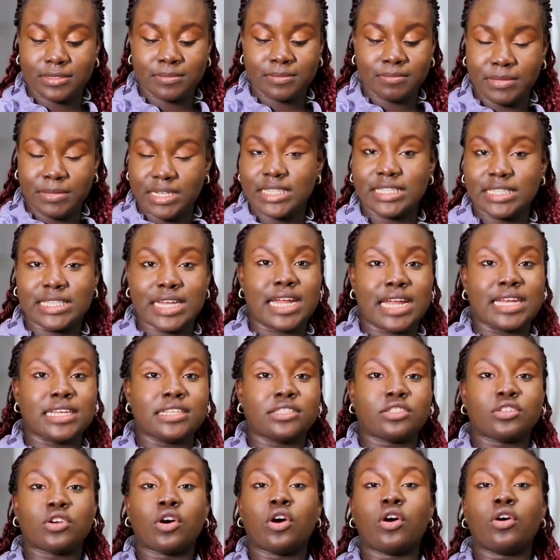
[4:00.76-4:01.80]
meat, and
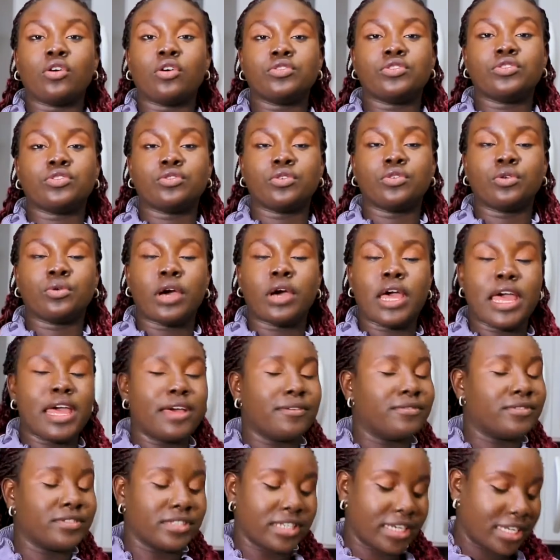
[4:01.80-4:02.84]
it's also
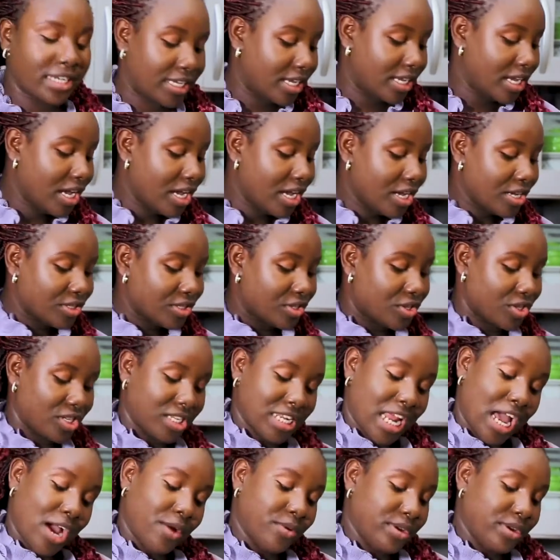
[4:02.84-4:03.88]
heavenly. So
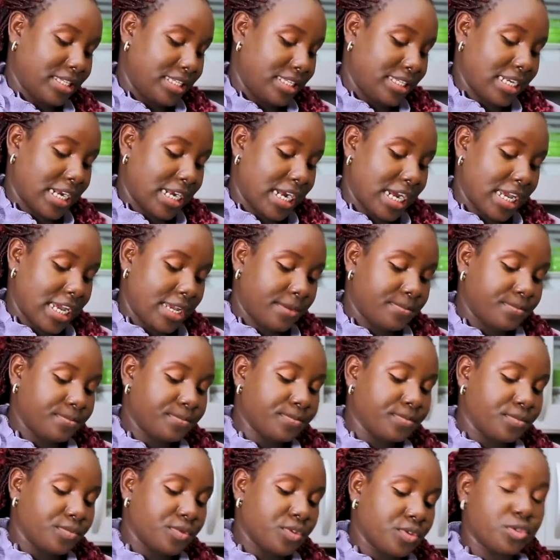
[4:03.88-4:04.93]
now it's time
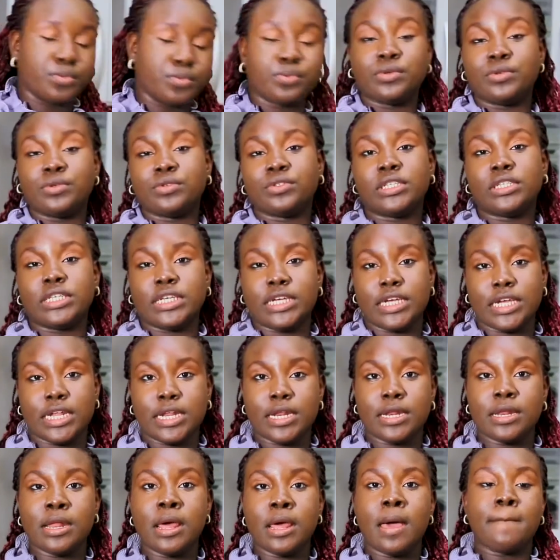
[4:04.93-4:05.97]
to put
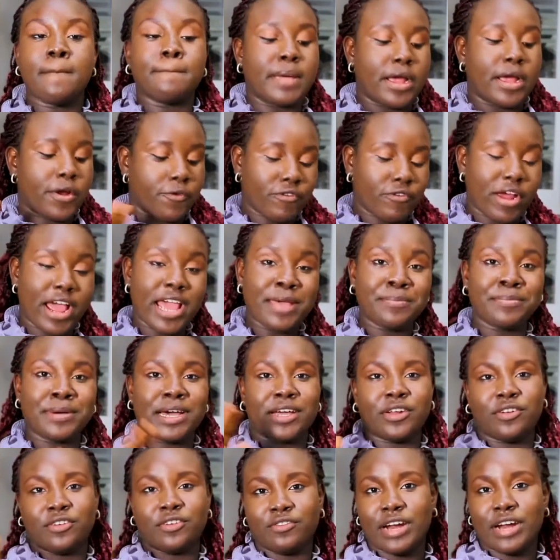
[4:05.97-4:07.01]
in my ripe
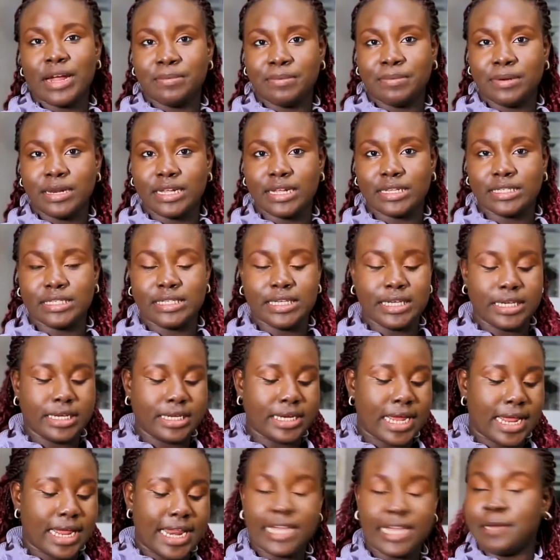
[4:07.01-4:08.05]
and unripe plantain.
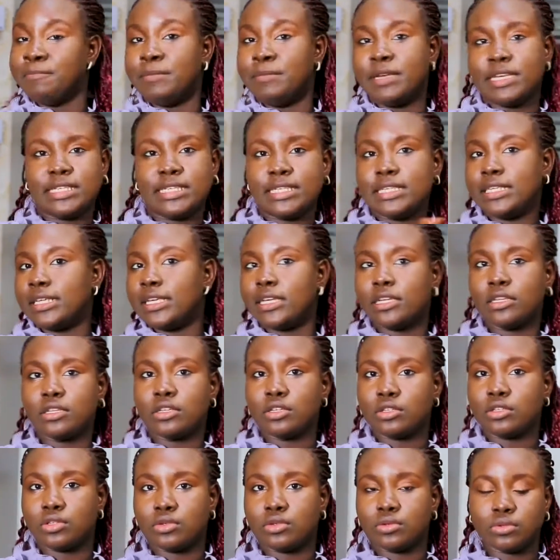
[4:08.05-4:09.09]
I like mixing in the
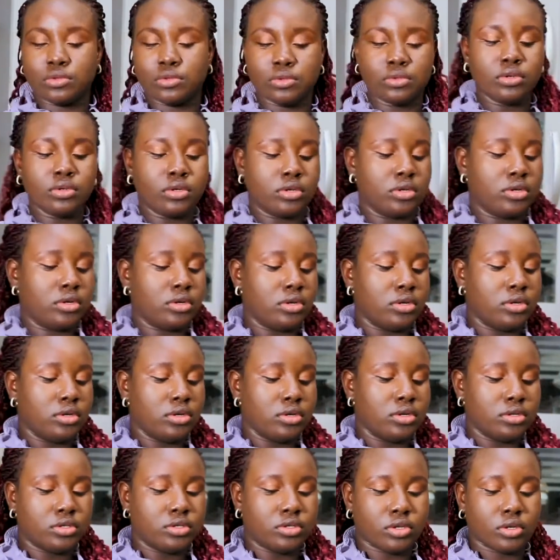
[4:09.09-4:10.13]
two.
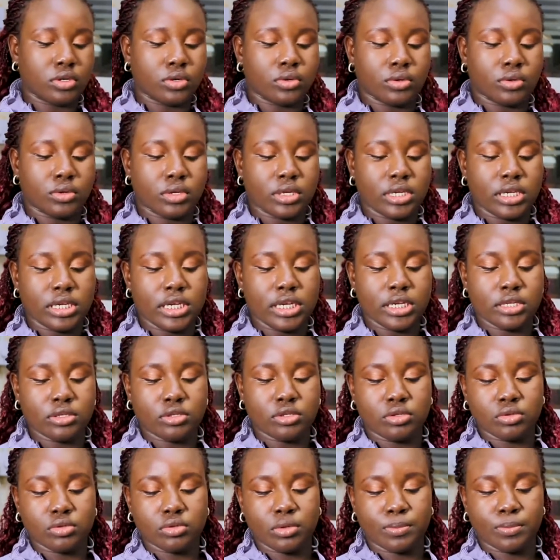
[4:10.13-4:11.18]
So
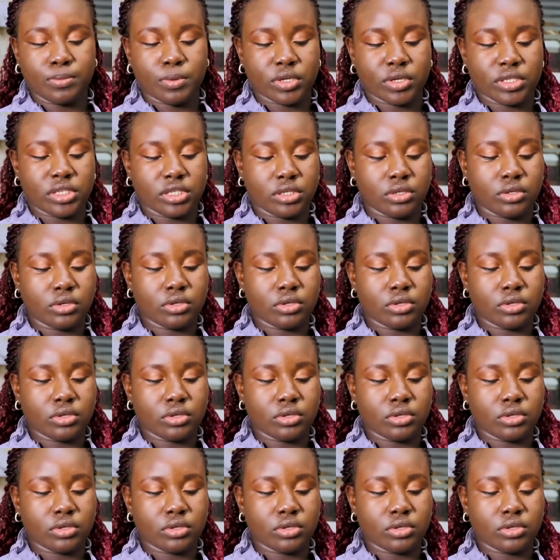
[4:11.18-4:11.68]
into the pot it